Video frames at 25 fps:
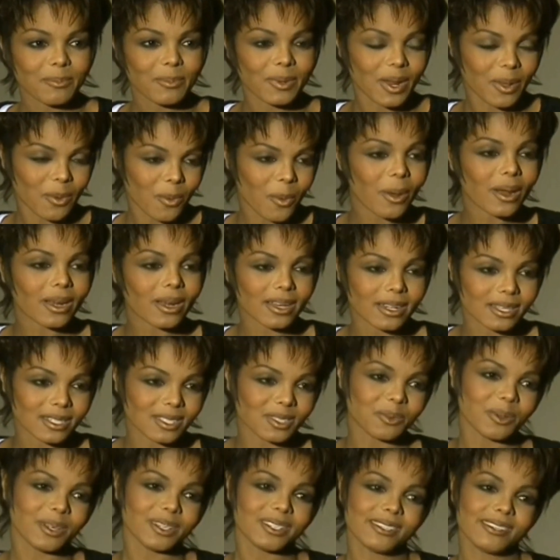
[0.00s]
but I wanted a
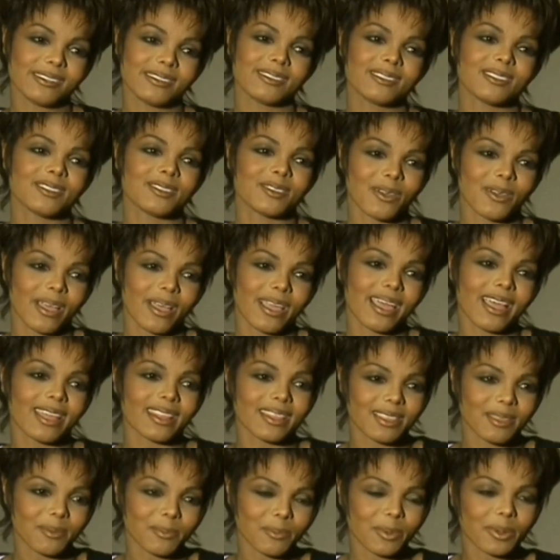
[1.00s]
sweatshirt, so I
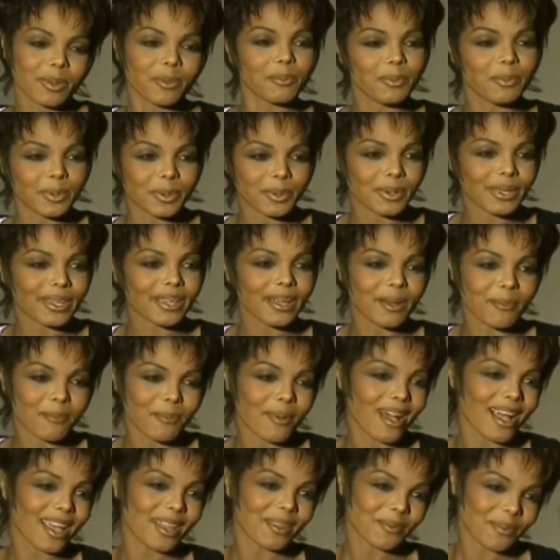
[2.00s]
had them put booty
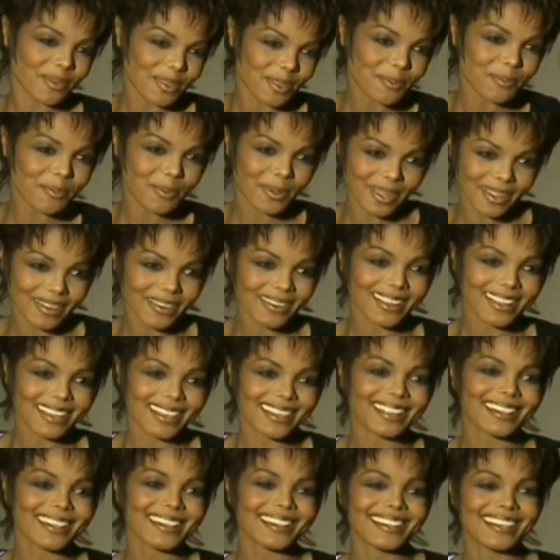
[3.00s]
on mine with a
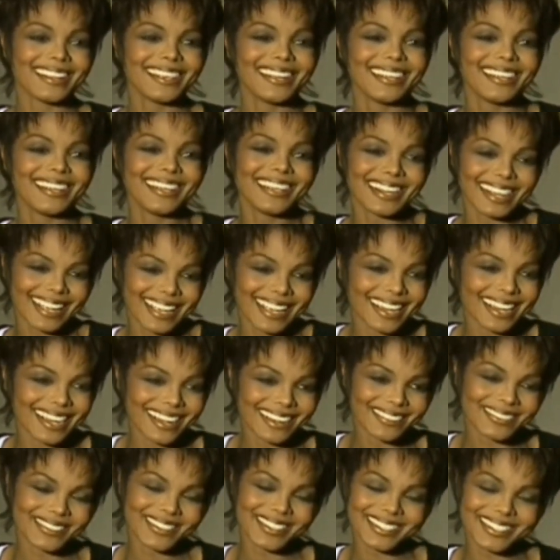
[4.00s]
period in
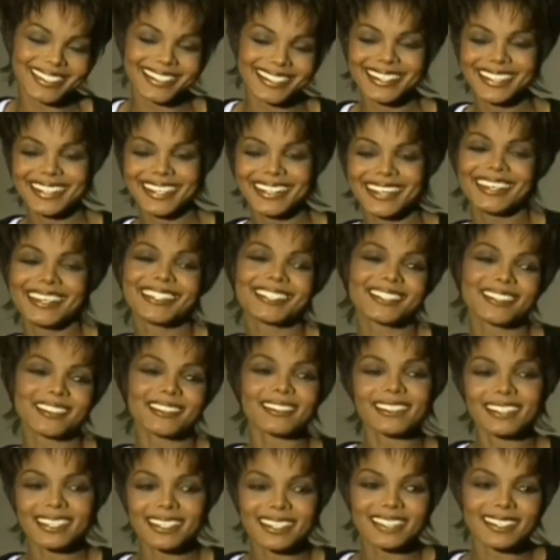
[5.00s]
copper. So
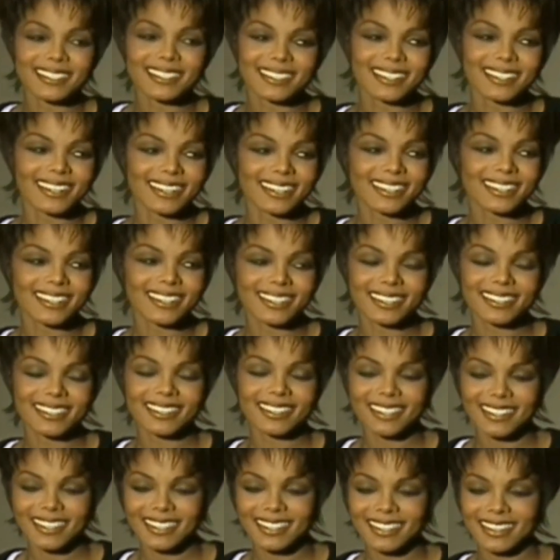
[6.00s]
the kids
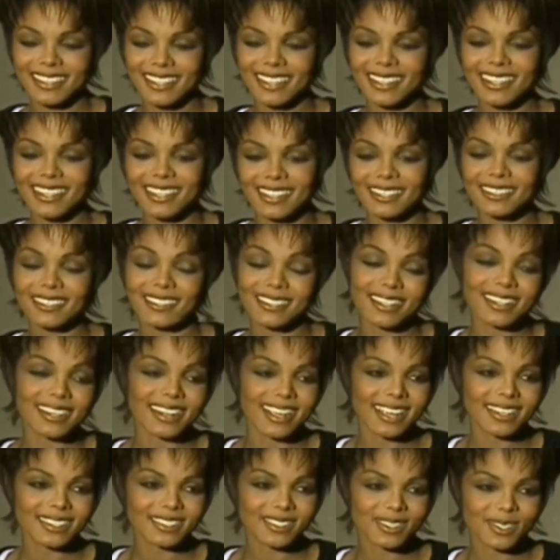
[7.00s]
got the
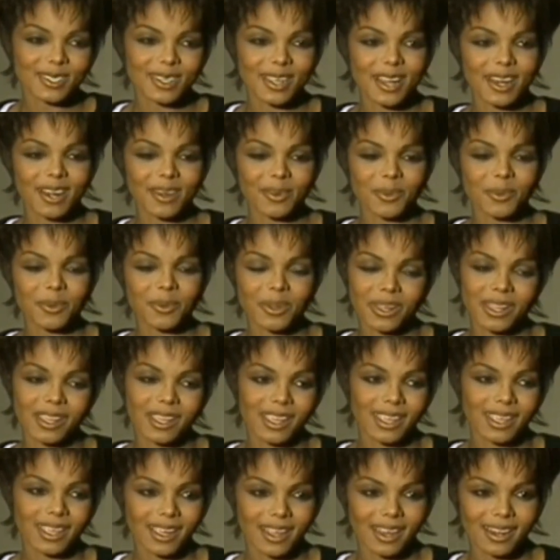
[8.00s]
dancers got a real
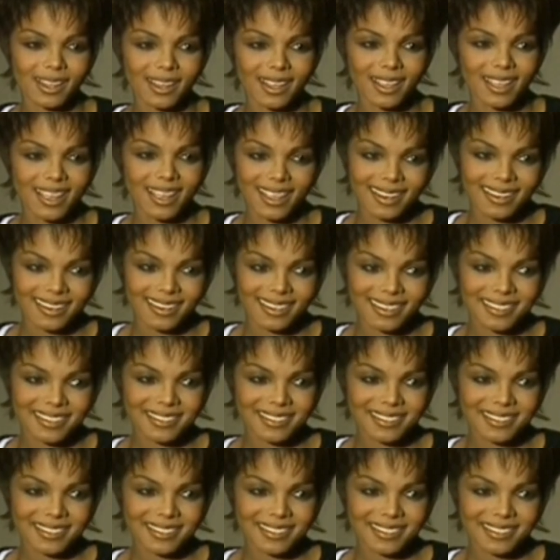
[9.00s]
kick out of that.